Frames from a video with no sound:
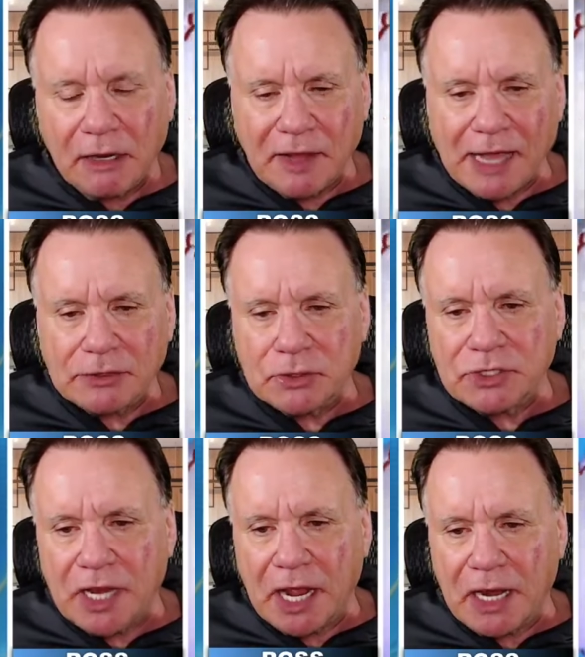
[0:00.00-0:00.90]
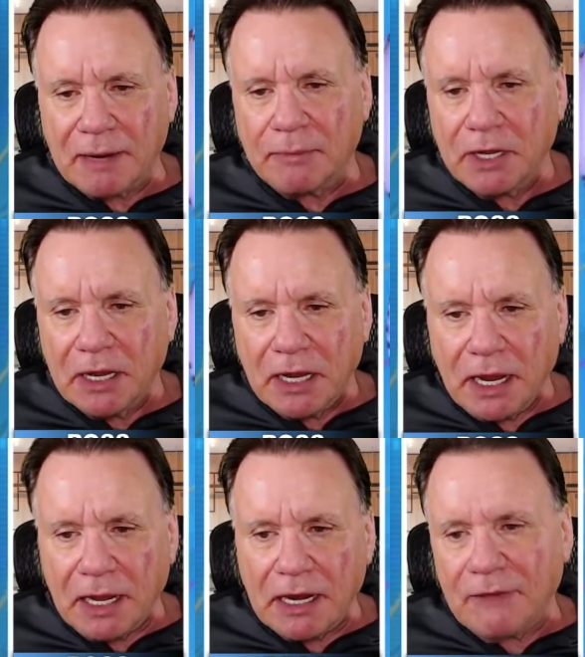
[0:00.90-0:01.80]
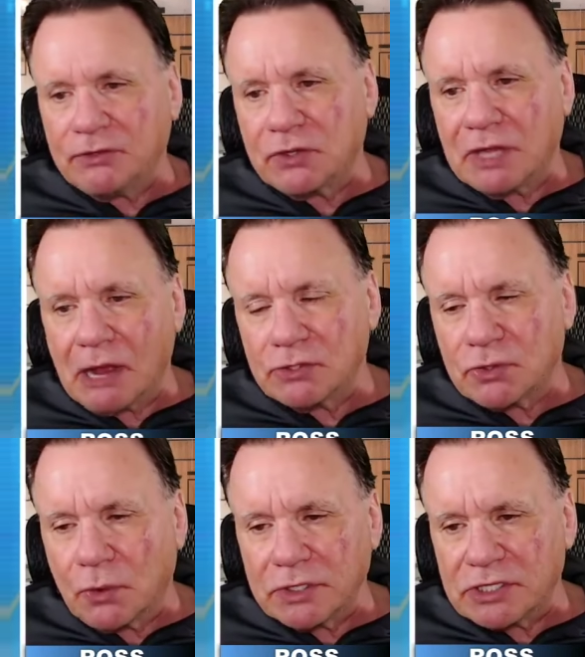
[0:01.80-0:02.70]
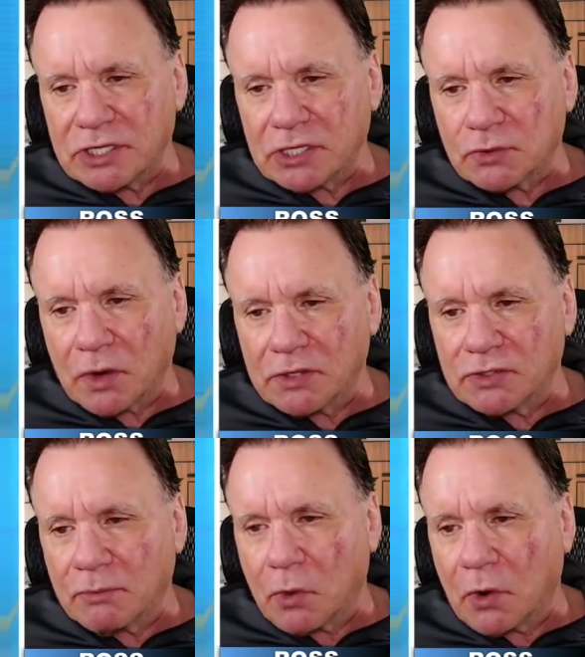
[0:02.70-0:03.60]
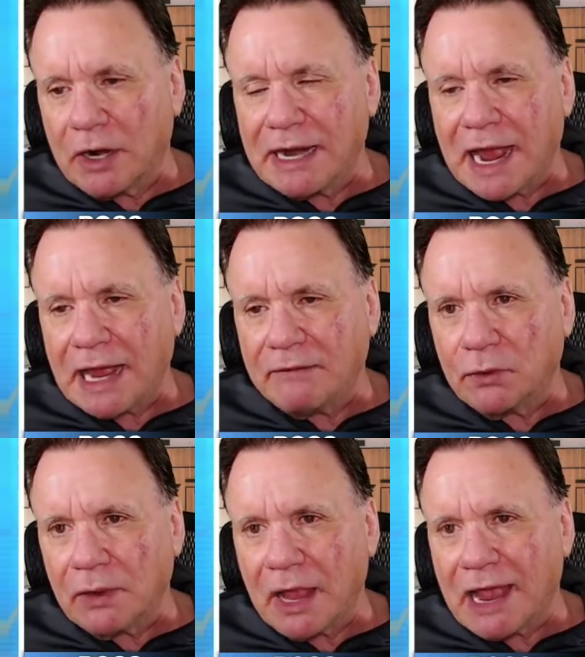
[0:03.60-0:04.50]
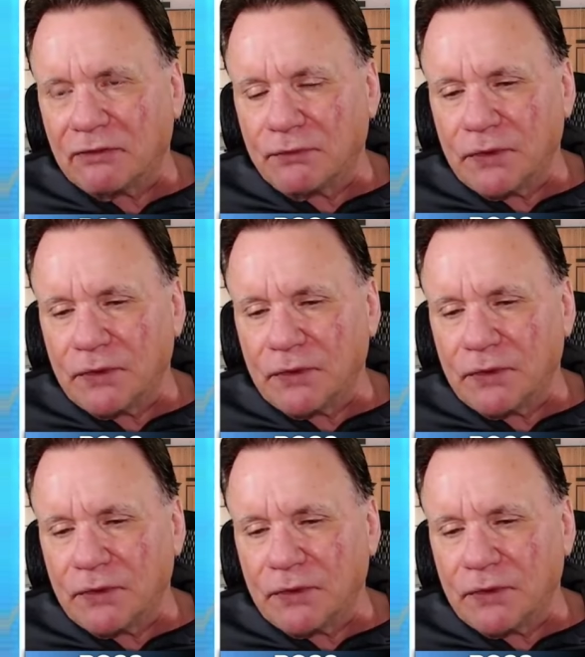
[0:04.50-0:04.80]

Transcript: Dodger Stadium, and they've now scored six runs or more in nine of their last